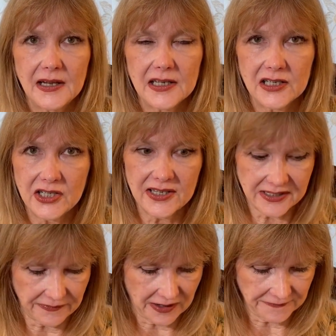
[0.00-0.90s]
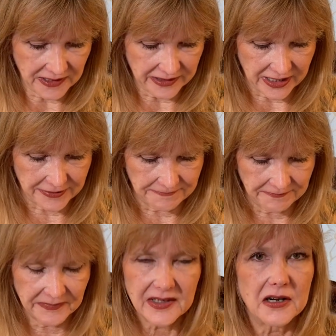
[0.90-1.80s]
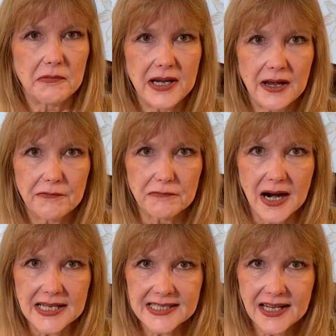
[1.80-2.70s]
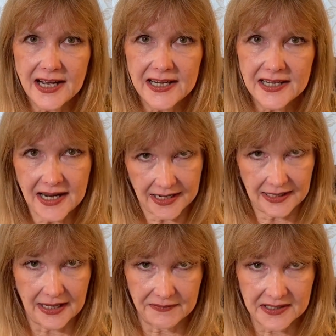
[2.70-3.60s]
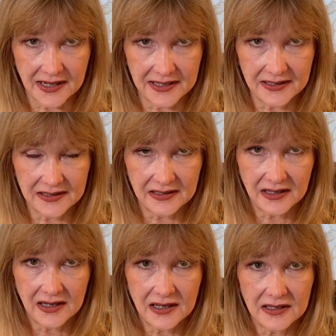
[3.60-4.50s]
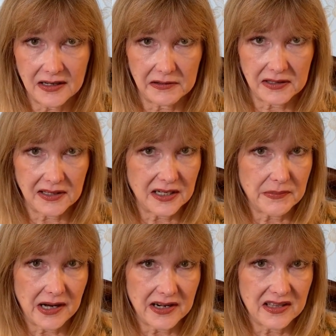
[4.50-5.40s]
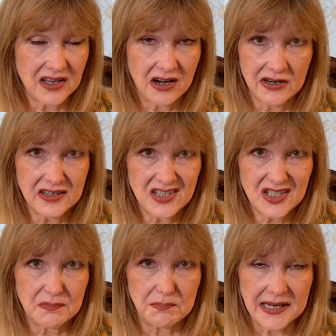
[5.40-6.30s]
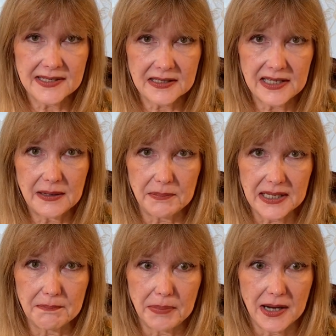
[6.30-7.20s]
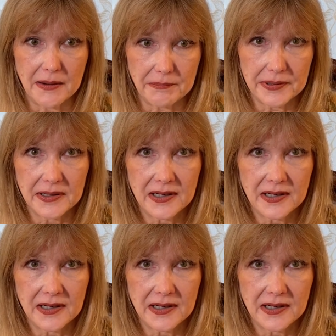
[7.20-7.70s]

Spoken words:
Congestive heart failure. We have right-sided and left-sided. Now when you think about it, the heart is just basically a big pump.